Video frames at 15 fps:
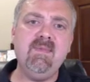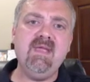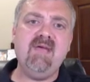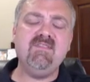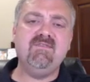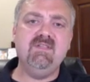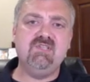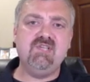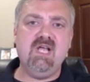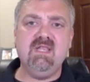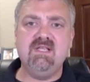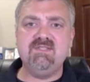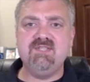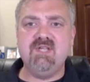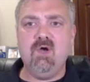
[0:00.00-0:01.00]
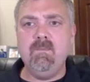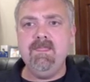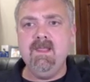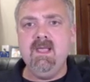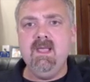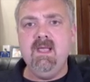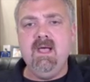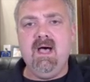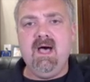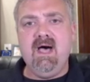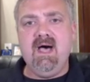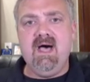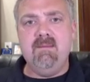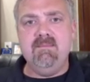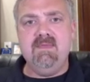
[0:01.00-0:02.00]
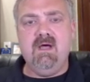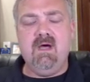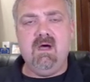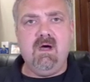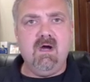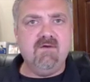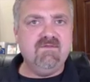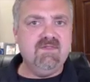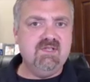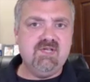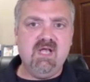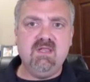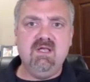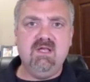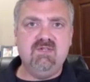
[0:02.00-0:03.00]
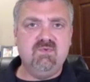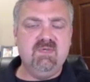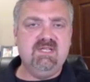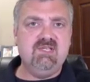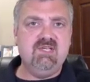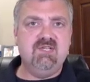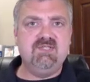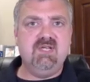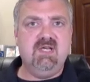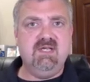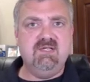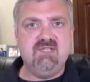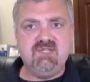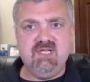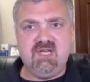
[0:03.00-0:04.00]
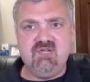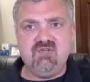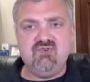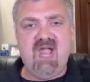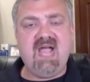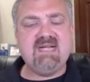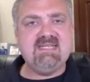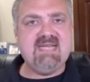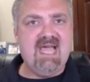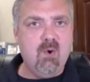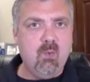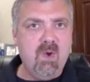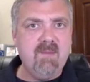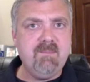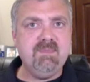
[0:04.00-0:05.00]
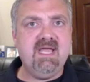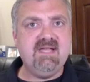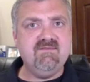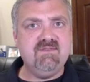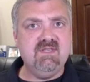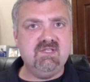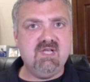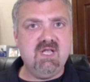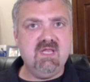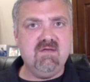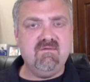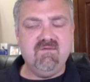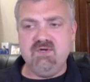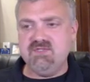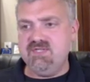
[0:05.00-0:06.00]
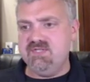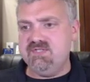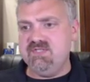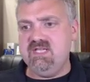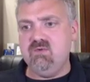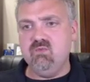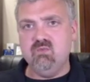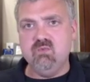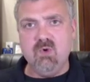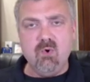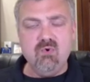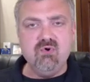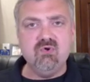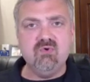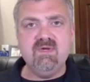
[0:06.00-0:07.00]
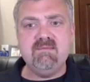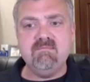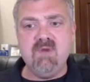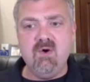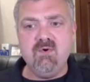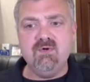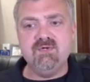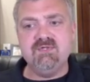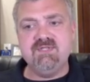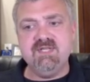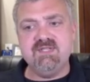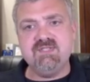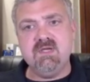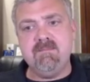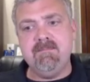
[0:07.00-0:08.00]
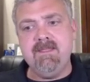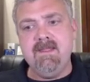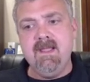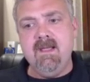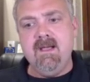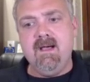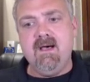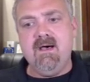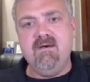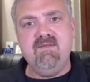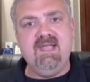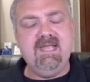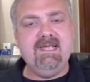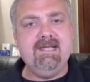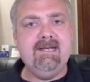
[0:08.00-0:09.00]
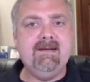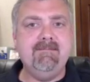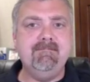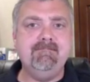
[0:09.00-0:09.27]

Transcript: Then we have the flagella. So our flagella is really just a contractile whip-like flagella versus the rotary motor system of a